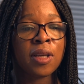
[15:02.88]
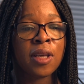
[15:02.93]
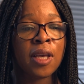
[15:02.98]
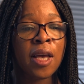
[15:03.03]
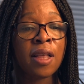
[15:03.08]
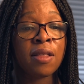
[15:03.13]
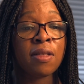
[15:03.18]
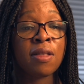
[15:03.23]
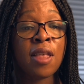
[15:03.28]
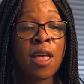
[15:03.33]

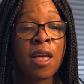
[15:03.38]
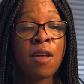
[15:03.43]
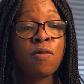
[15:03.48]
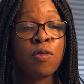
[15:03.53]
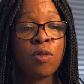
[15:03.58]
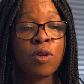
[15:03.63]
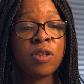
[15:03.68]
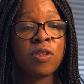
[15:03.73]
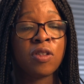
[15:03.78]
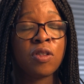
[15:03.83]
get their
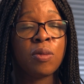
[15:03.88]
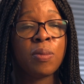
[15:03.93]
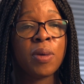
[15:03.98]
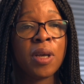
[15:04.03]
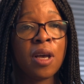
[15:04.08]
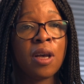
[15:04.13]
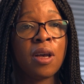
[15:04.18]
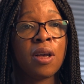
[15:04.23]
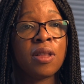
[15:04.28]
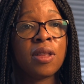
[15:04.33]
voice to
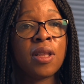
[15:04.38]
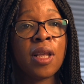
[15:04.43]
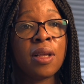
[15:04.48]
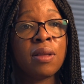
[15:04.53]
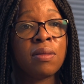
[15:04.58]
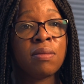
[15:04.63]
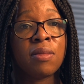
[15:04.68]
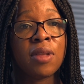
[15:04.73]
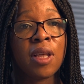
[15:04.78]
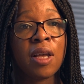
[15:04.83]
be heard,
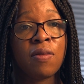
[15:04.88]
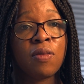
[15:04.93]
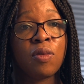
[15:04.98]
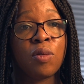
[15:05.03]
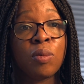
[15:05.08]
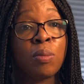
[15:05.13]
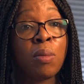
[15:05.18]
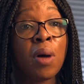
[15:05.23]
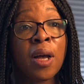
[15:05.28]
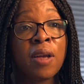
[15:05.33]
then
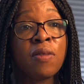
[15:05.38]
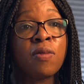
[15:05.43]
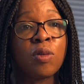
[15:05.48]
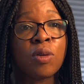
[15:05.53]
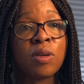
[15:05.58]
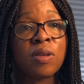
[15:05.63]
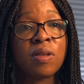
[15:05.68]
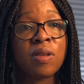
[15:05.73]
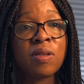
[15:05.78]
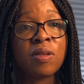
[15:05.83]
therefore my
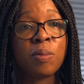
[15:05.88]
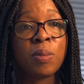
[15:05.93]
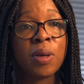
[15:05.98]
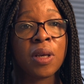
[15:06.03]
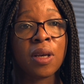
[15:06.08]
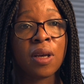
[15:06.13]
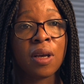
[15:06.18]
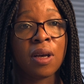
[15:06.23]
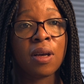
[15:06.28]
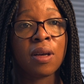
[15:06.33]
voice is
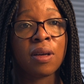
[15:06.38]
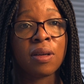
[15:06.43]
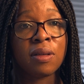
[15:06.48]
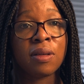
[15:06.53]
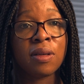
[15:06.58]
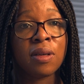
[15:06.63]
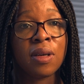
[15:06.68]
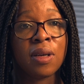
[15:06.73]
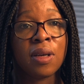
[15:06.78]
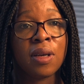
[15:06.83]
being heard,
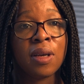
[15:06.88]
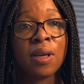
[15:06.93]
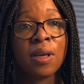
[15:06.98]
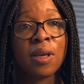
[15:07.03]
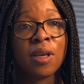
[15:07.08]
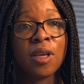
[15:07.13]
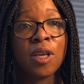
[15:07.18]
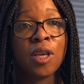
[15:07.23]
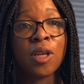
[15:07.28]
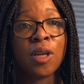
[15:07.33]

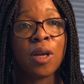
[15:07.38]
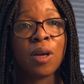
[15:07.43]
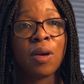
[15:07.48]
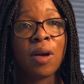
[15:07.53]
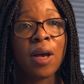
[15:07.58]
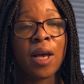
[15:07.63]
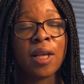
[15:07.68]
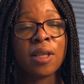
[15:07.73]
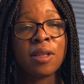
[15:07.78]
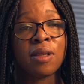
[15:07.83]
you
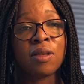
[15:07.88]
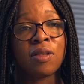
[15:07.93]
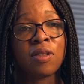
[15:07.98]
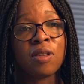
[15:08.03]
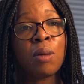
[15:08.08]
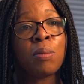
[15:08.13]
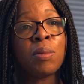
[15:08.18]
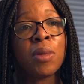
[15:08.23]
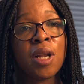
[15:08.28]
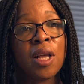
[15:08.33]
know, and
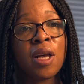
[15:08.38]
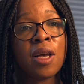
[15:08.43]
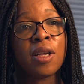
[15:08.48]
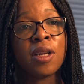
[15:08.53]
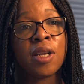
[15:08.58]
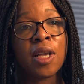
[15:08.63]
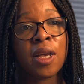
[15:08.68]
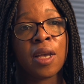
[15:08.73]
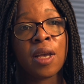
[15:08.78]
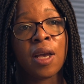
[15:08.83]
some
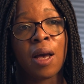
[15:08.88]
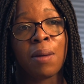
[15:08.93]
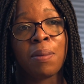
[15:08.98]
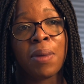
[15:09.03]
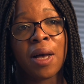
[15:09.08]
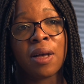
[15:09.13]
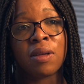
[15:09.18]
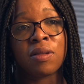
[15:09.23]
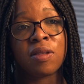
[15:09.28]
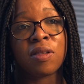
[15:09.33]
learning
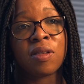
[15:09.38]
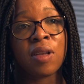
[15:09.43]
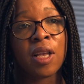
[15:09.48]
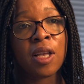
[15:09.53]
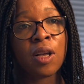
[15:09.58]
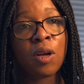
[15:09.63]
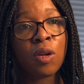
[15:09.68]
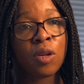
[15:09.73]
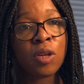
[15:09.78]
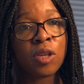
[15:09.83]
about
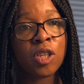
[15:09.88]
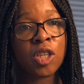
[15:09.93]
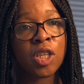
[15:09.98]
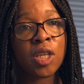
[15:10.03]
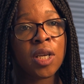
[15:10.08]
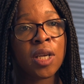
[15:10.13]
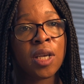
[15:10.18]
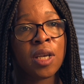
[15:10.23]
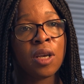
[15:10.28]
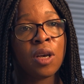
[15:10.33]

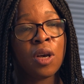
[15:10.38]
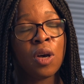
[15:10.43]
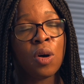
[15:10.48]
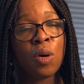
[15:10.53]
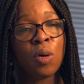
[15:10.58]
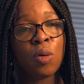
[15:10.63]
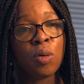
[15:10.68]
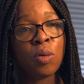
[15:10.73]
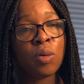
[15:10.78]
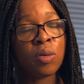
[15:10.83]
psychology
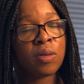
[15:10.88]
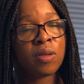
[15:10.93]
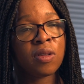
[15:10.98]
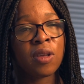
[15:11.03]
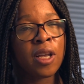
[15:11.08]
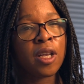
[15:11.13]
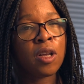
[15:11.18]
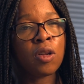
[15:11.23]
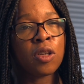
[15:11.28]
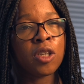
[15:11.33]
or
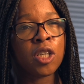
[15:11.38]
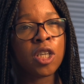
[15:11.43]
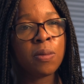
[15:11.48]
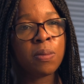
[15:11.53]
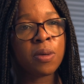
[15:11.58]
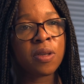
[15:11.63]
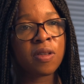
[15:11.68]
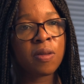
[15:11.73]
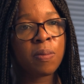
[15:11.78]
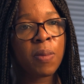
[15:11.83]
psychology
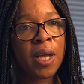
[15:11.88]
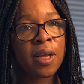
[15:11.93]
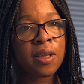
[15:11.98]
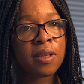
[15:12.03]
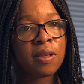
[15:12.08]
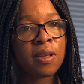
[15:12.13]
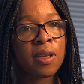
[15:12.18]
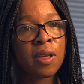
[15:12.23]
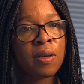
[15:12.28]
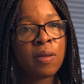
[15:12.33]

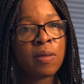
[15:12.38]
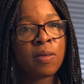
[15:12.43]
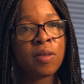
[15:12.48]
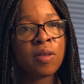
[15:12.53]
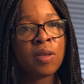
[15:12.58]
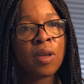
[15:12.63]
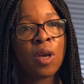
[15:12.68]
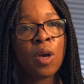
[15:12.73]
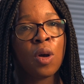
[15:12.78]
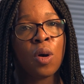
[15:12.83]

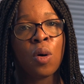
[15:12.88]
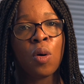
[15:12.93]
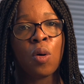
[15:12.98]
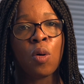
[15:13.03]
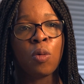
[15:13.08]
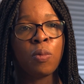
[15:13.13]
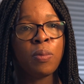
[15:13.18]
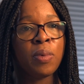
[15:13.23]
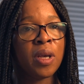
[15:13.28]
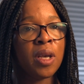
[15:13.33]
perspectives
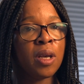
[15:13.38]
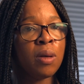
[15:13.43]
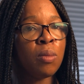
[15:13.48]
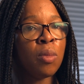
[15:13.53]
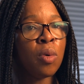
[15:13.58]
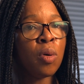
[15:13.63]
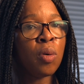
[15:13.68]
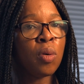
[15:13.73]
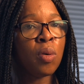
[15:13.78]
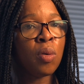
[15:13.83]
or
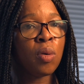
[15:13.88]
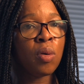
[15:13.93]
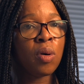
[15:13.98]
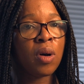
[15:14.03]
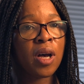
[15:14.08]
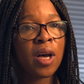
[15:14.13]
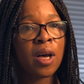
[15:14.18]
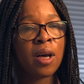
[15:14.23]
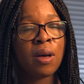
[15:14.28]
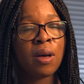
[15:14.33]
being more